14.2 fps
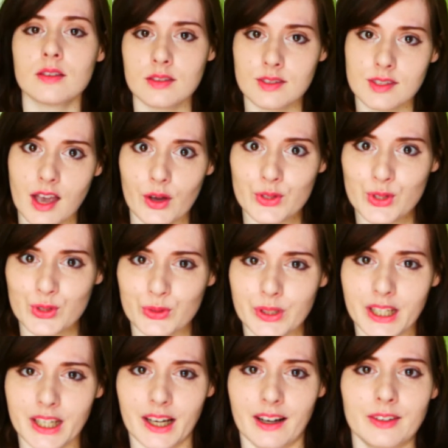South
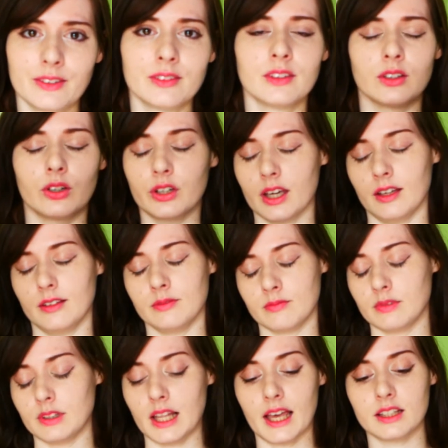Korea. Okay,
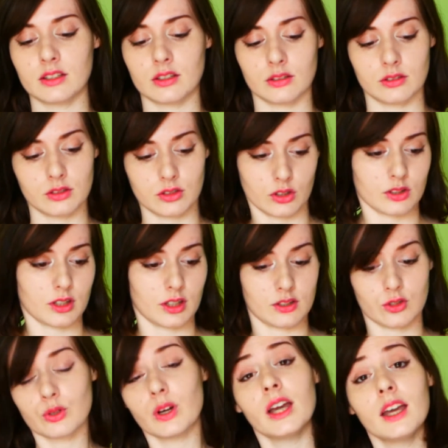let's just get
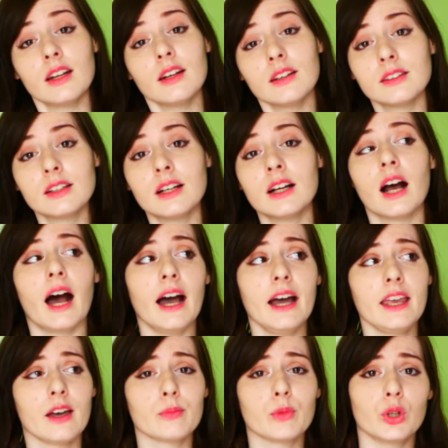straight. I
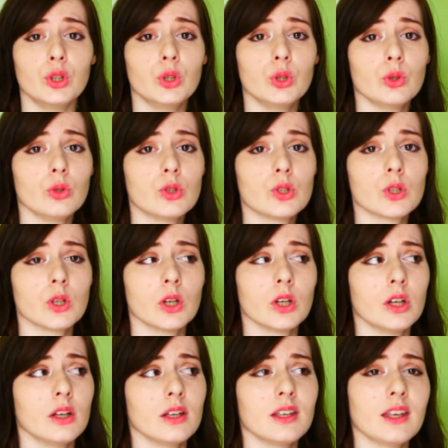am a huge
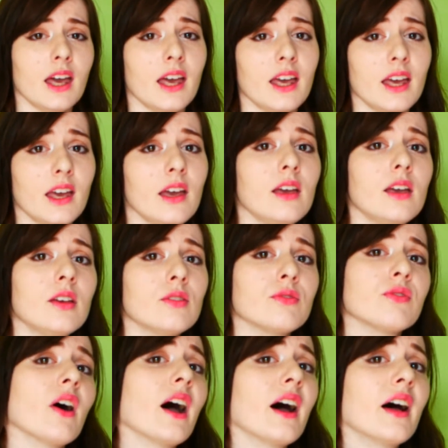K
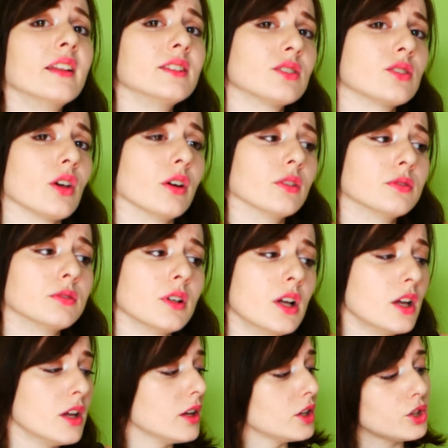fan stuff.
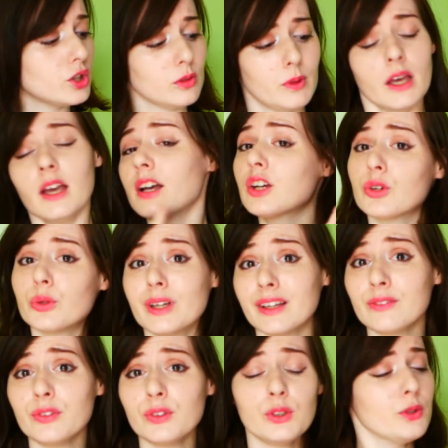Should be
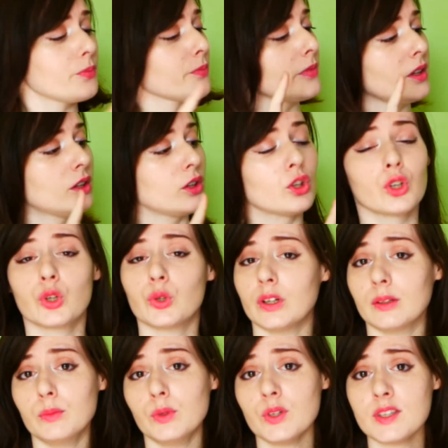Korean food,
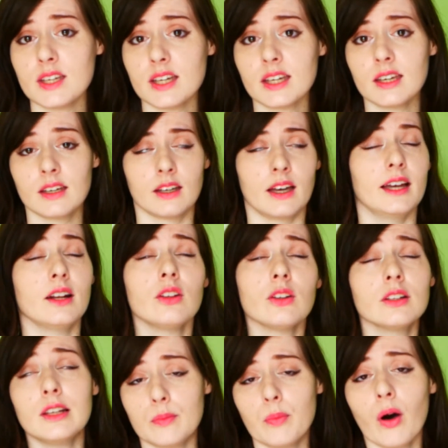Korean music, and not
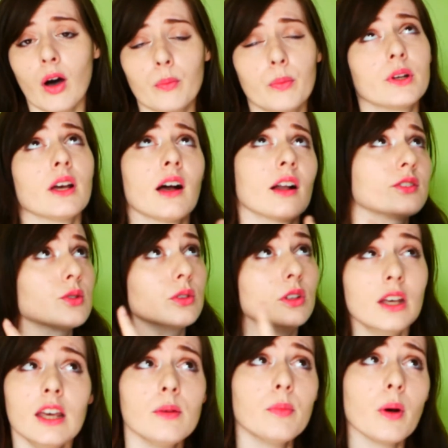only pop, but also the
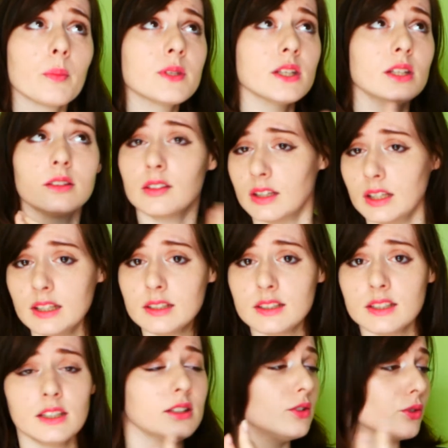hip-hop scene, the
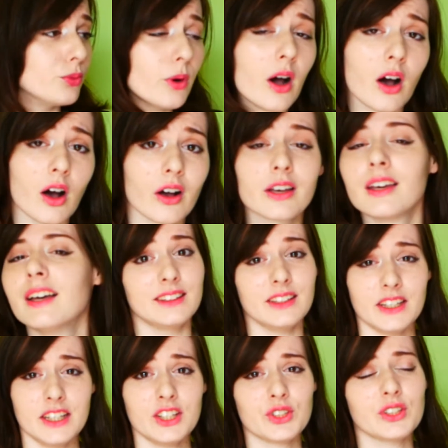indie, the rock,
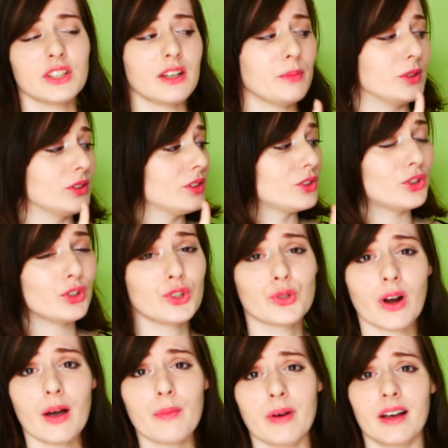the entertainment, the
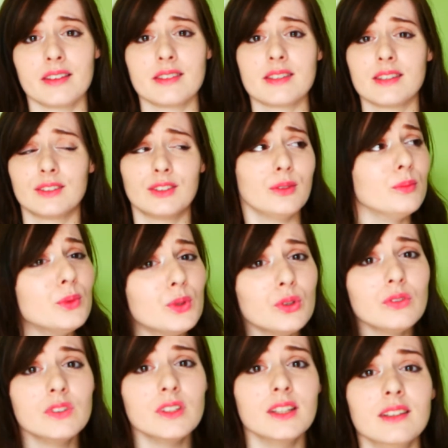dramas, the
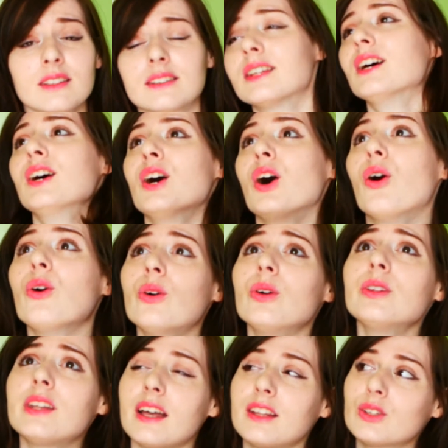movies,
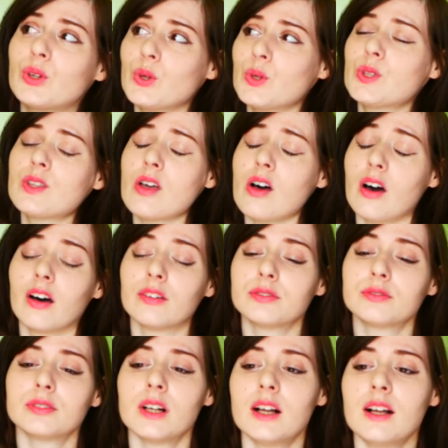all that good
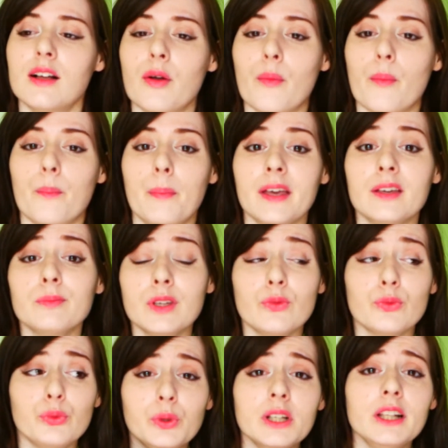stuff. Make me
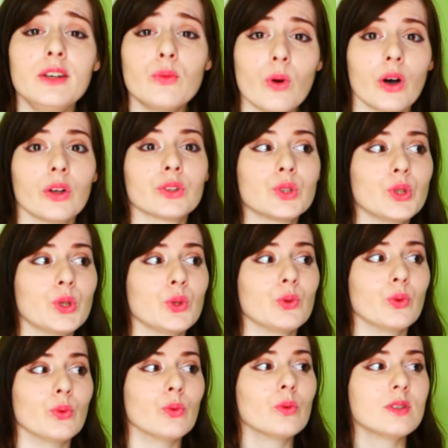really want
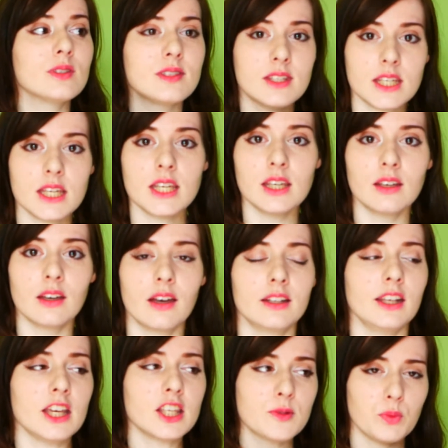to see
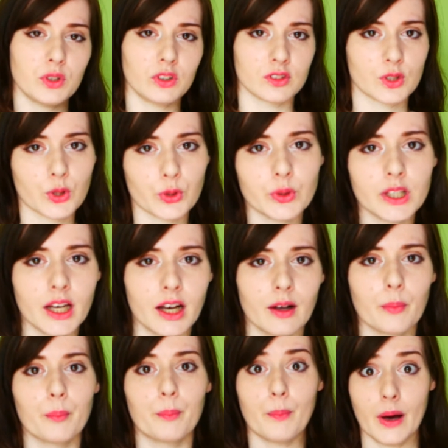and experience Korea
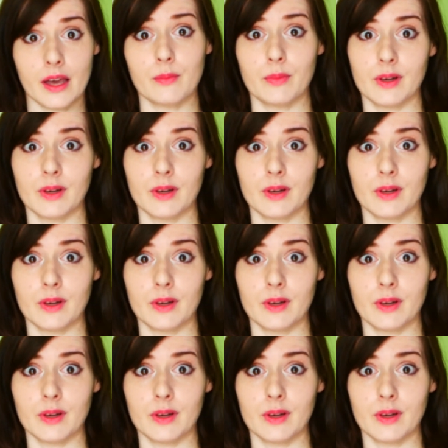by